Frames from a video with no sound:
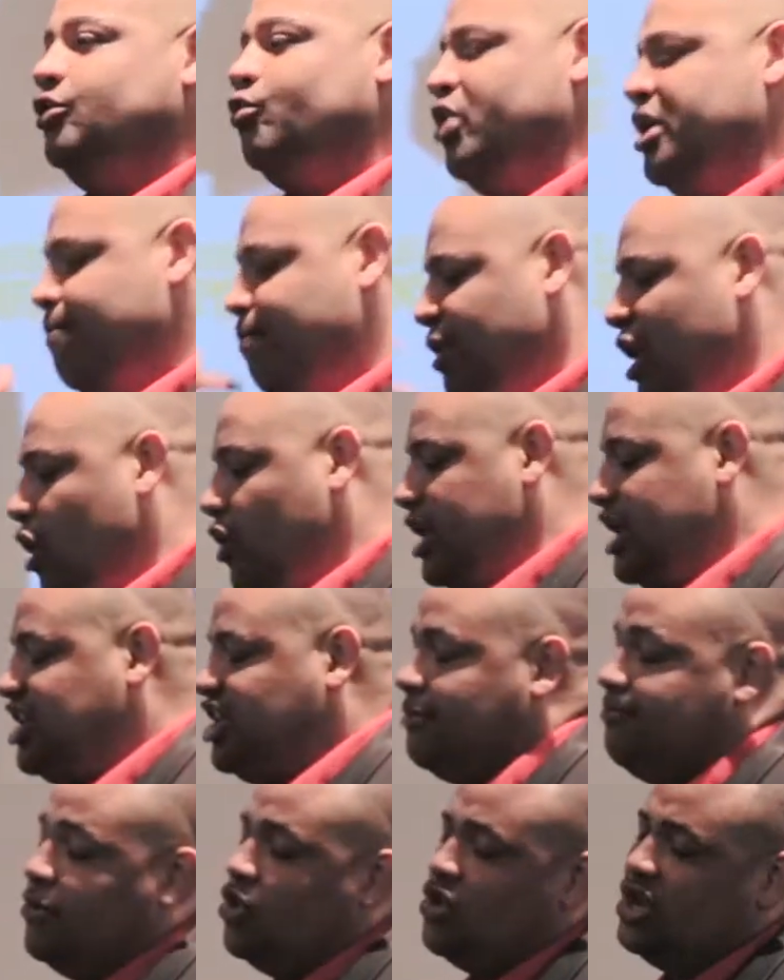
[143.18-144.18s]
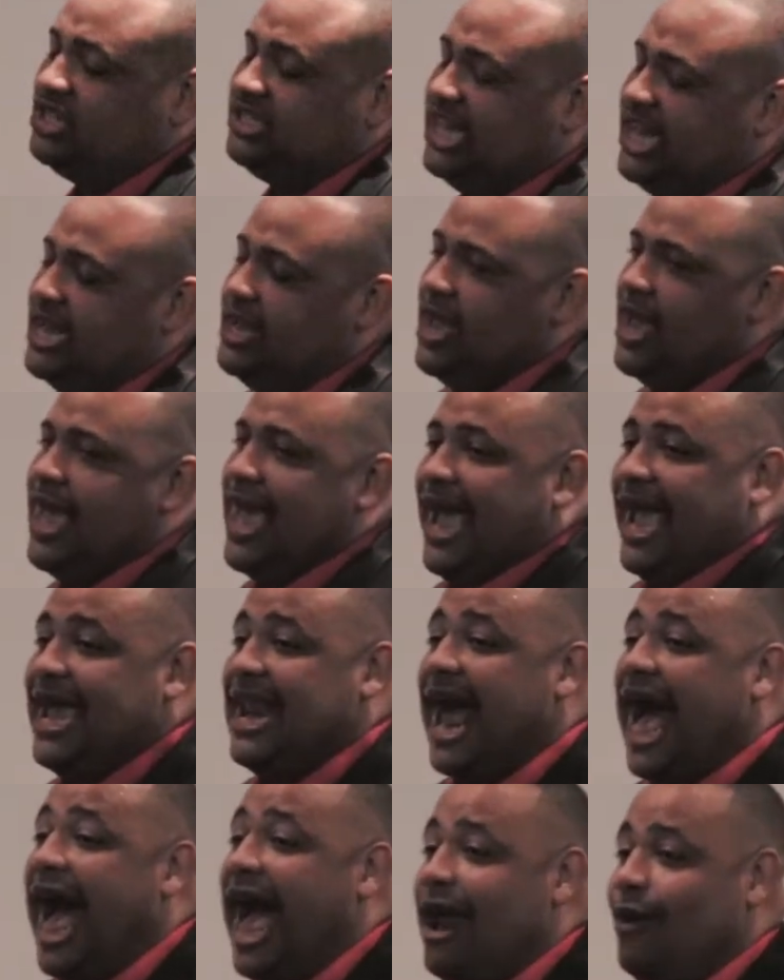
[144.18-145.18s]
and rebuilding community
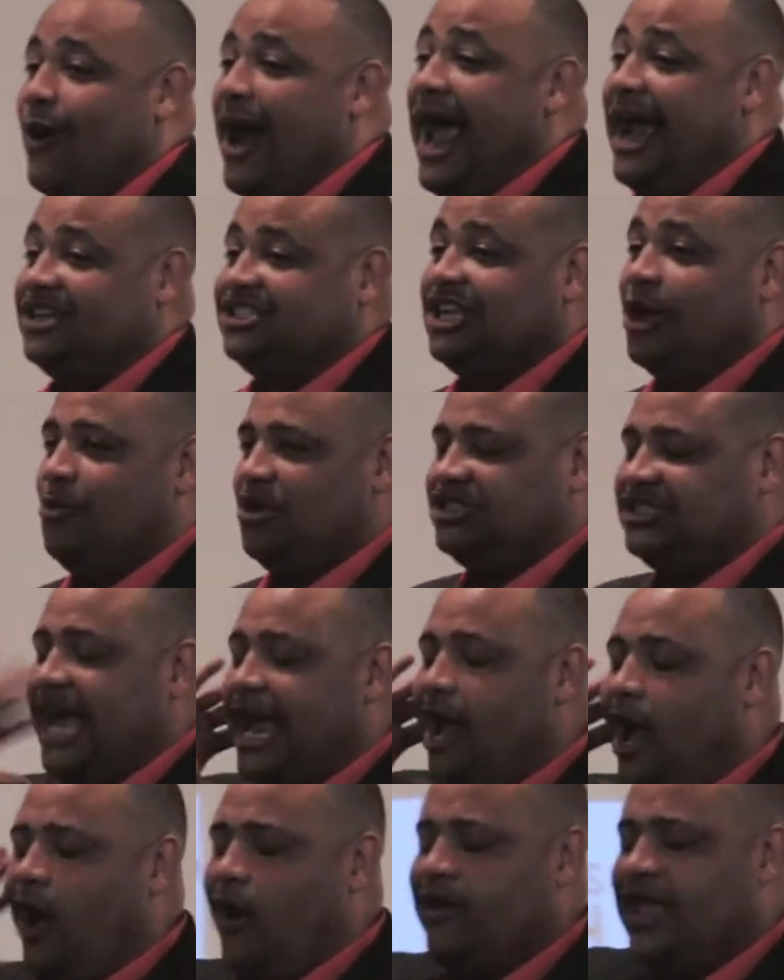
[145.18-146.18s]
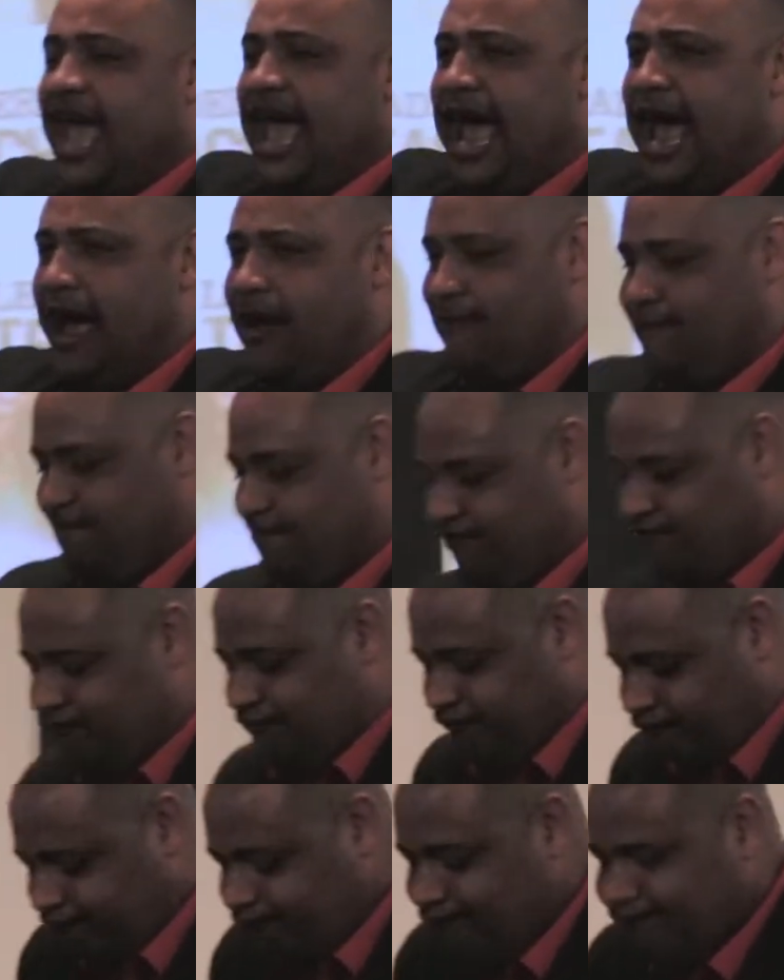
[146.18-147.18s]
in Iraq. Some will say, oh yeah.
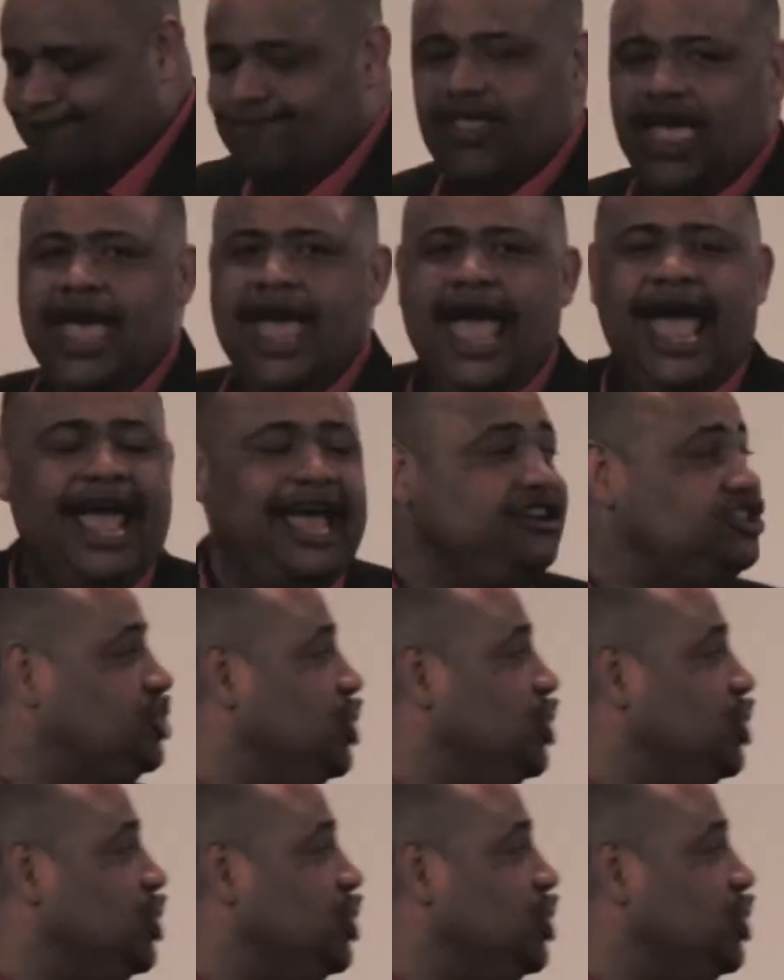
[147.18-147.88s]
Oh yeah. In